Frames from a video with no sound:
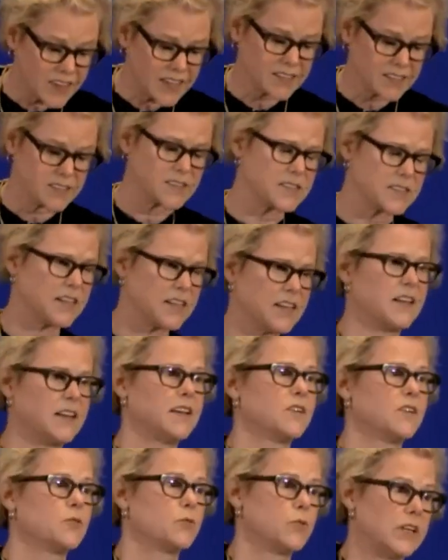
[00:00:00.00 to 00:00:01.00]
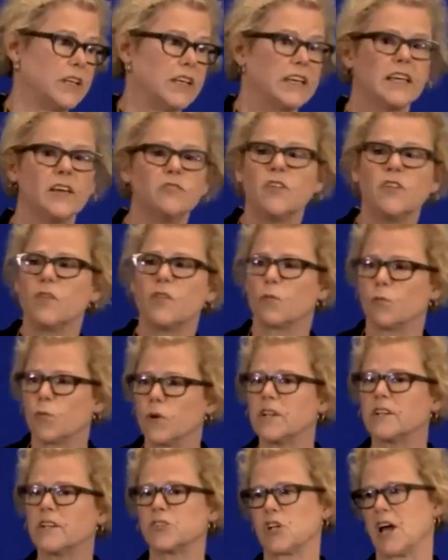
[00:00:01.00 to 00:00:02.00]
And this, really, given the
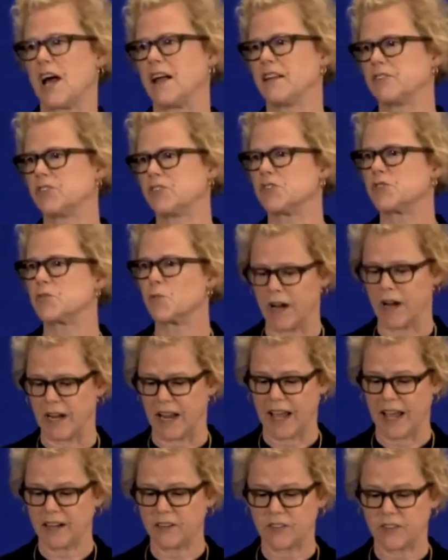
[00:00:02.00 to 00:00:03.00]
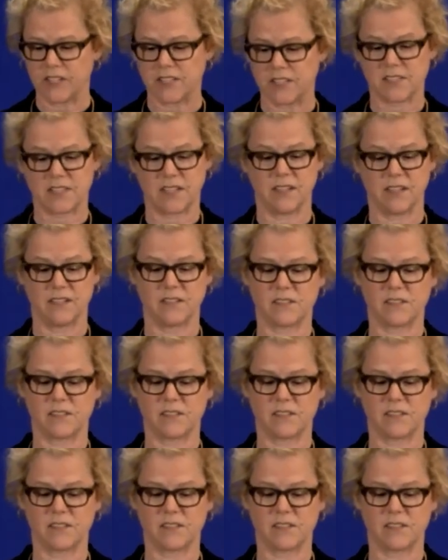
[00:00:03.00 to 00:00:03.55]
real challenges right ahead of us,